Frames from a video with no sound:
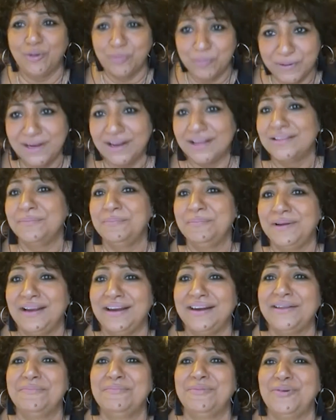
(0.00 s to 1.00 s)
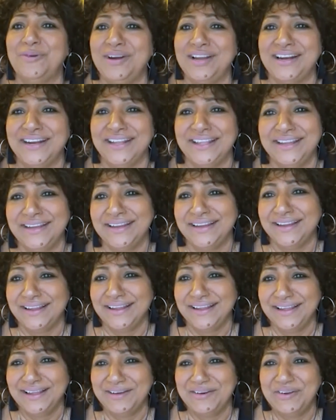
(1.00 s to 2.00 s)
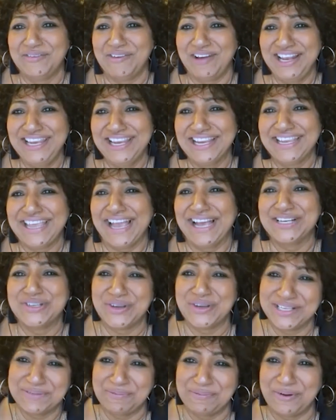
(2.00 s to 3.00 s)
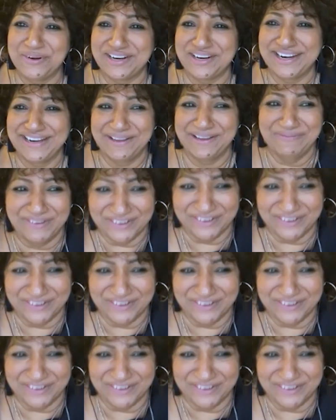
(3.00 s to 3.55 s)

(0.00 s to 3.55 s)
in Kollam. I casual exporter. You